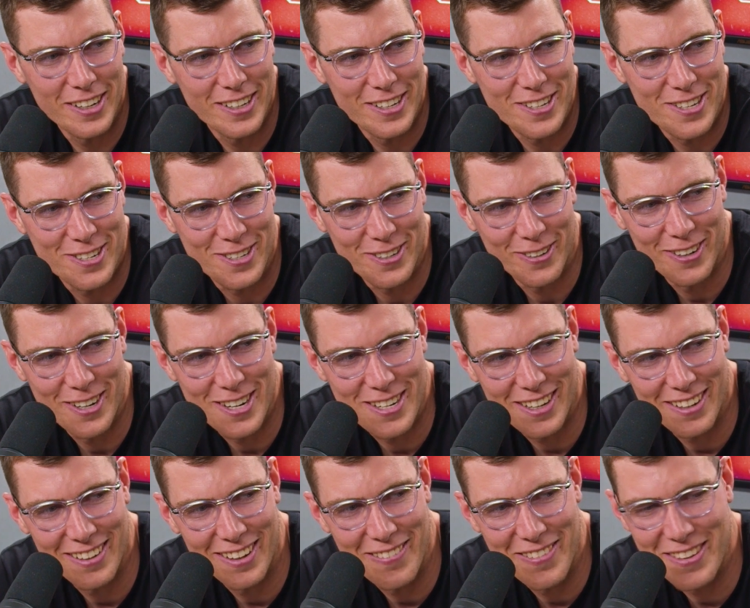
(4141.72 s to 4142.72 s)
good stories.
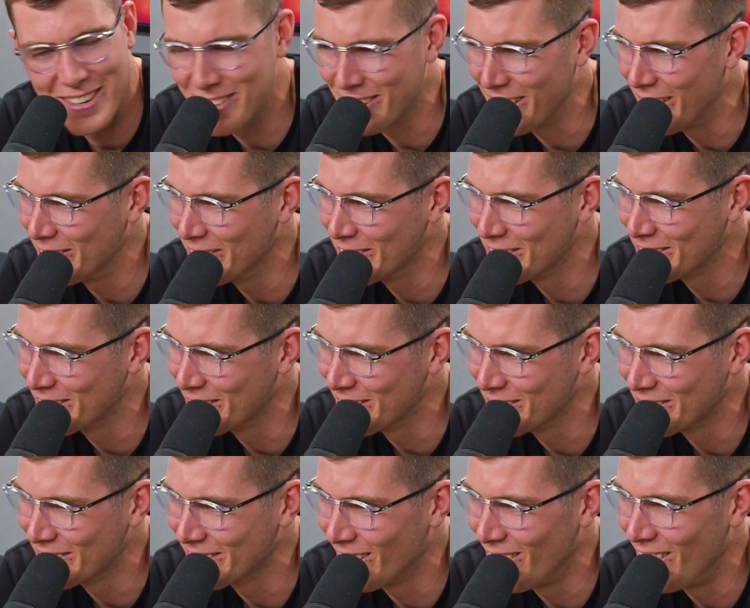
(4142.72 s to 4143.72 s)
I love the travel
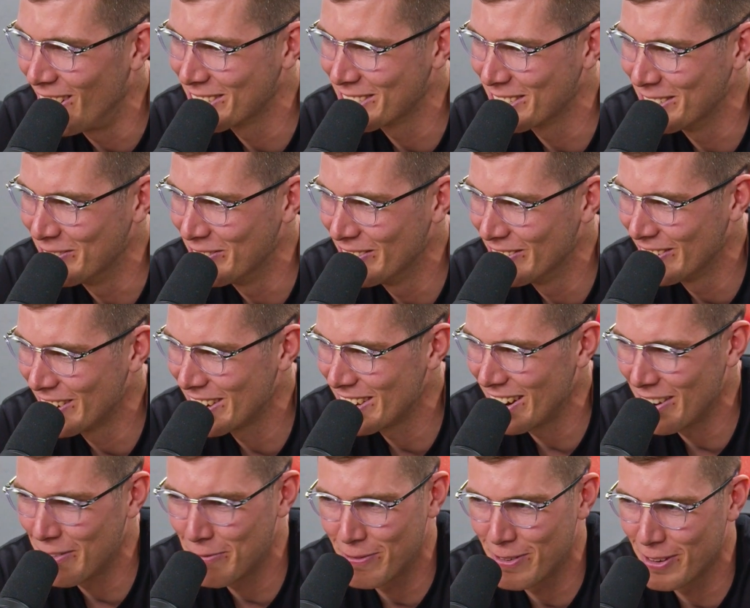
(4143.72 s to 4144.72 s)
stories. They're awesome.
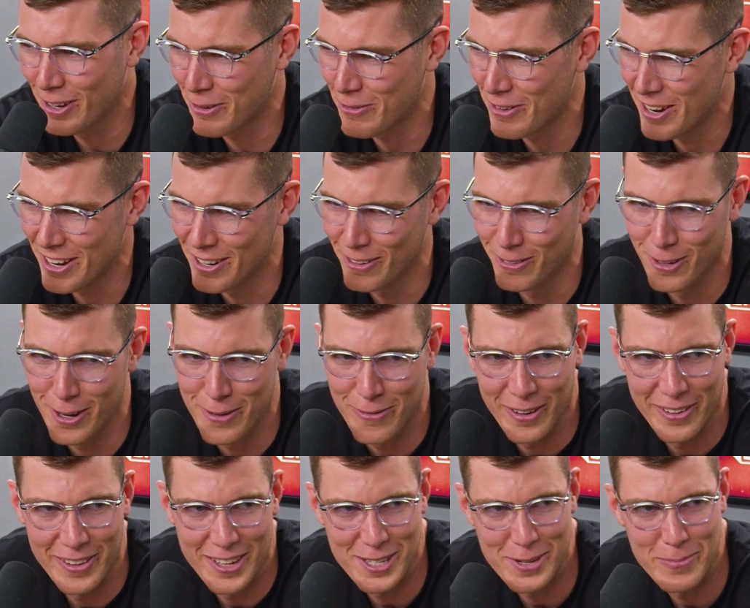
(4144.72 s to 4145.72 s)
I feel like we need to riff
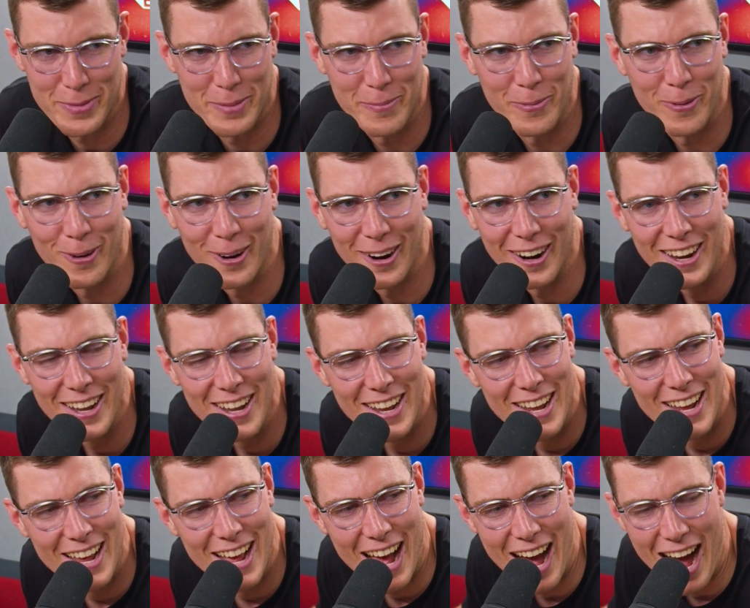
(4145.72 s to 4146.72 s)
on this a bit more.
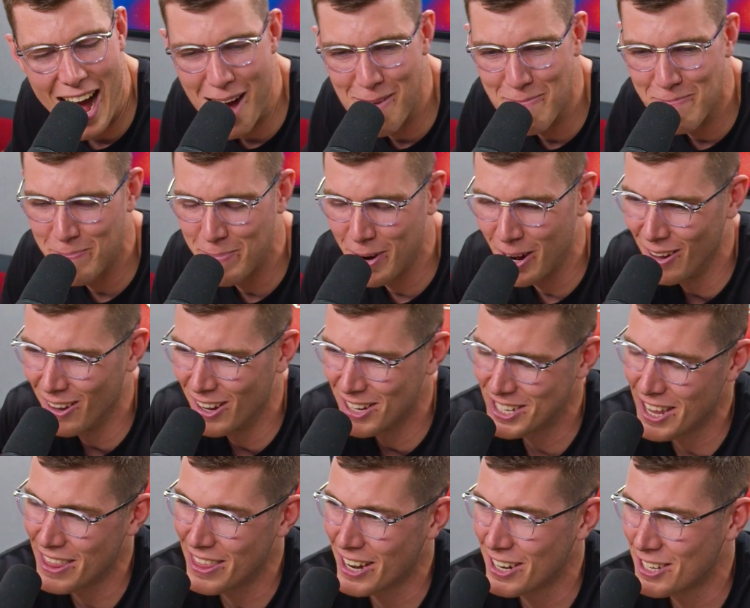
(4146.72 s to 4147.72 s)
But
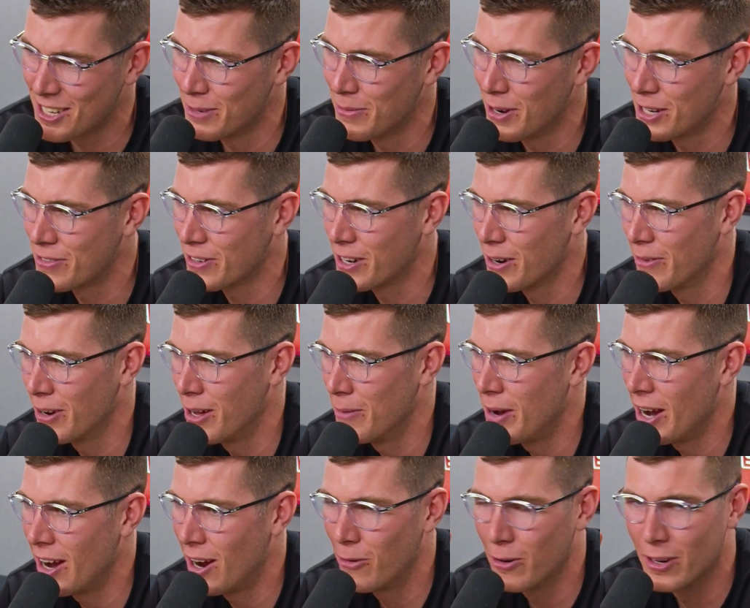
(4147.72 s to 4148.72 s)
honestly, thanks so much for coming on,
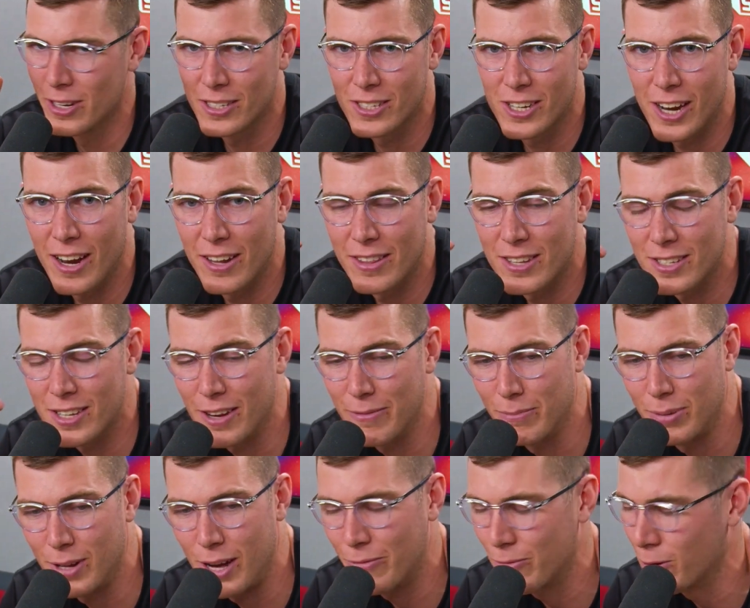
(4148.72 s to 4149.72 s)
mate. I want to shout out the
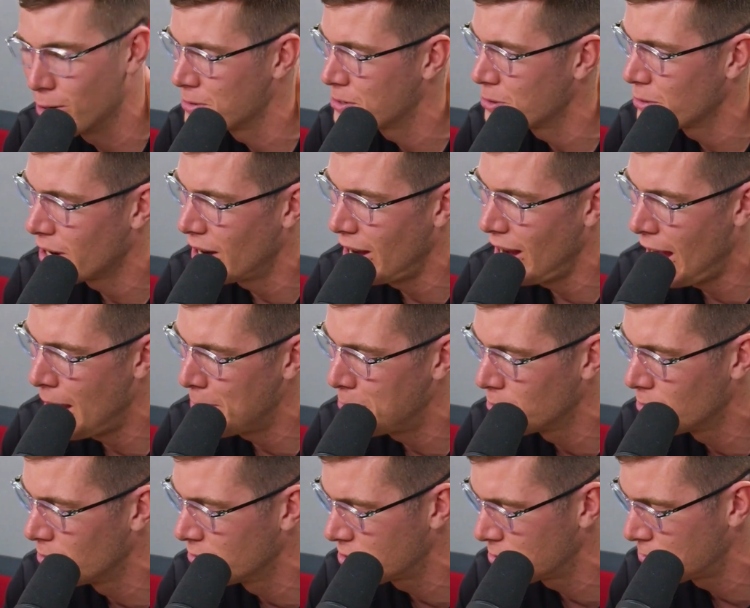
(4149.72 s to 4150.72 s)
7 platforms. So we got
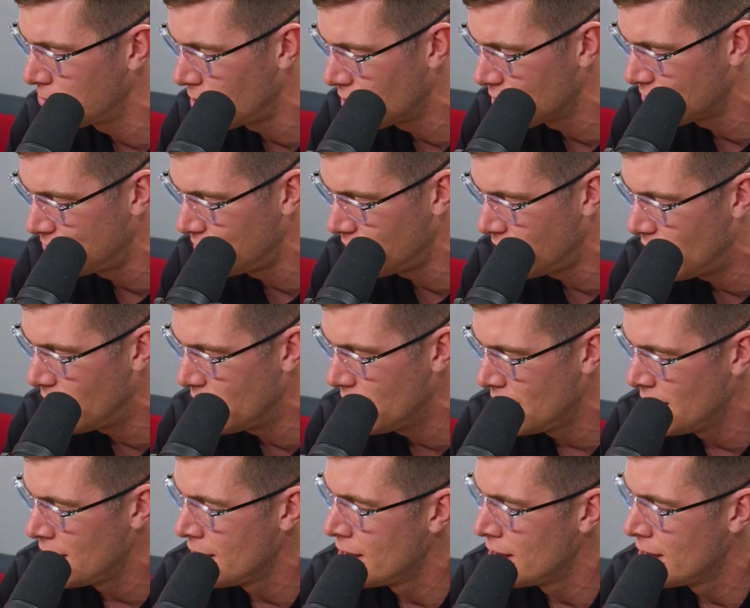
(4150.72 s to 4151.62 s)
Apple, Spotify,